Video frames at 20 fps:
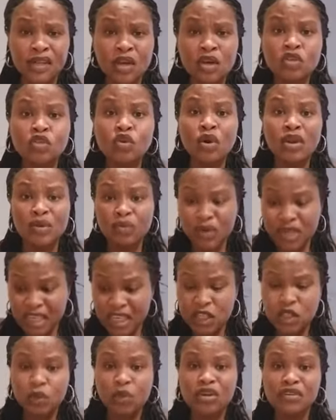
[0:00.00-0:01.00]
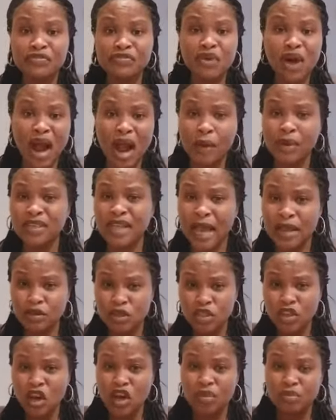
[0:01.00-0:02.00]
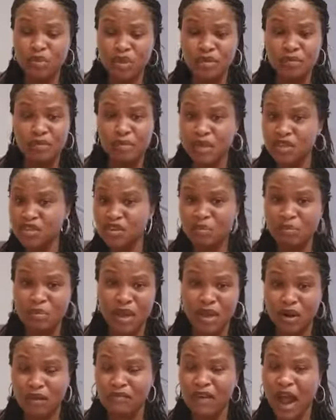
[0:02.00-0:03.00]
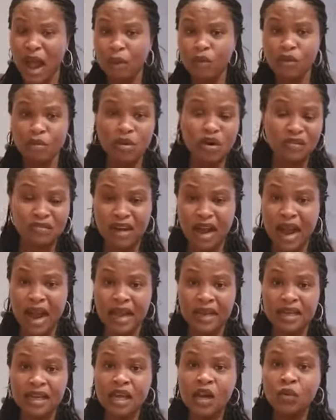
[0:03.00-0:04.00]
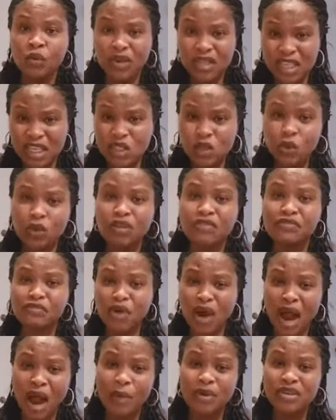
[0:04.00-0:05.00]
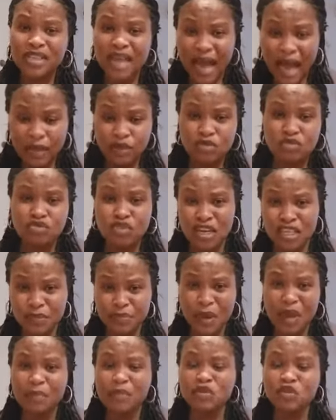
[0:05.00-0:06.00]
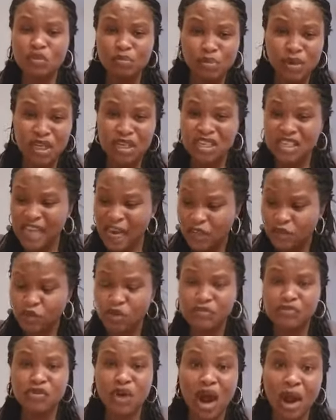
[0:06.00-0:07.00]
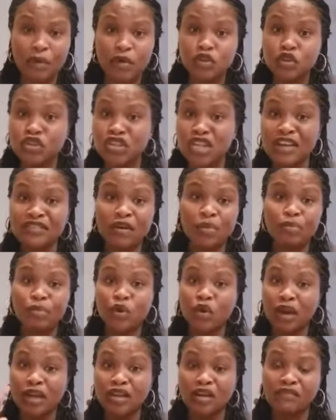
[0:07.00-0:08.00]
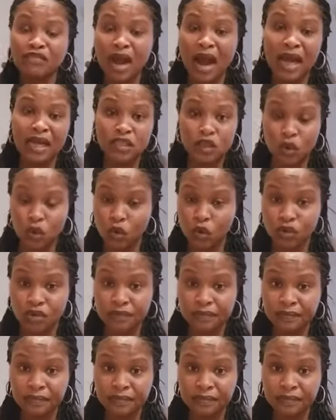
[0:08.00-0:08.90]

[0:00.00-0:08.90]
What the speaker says: So within 24 hours, are you telling me, Mr. Man of God, woman of God, within 24 hours, you expect me to believe in that 24 hours? You never broke any of God's laws.